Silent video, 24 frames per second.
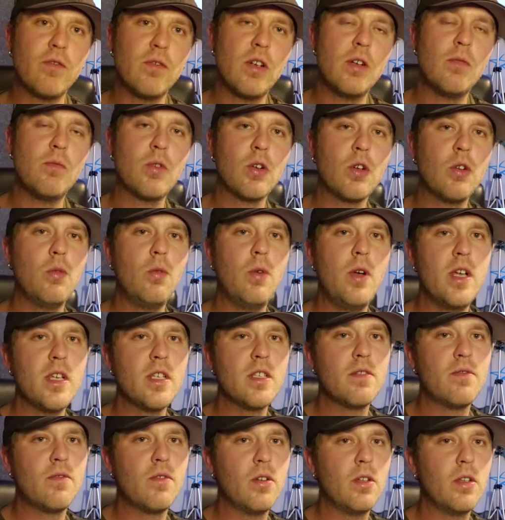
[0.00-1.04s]
from
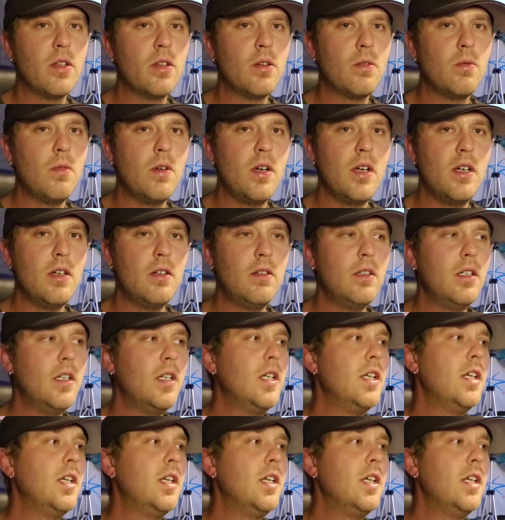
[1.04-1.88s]
requests for a little while,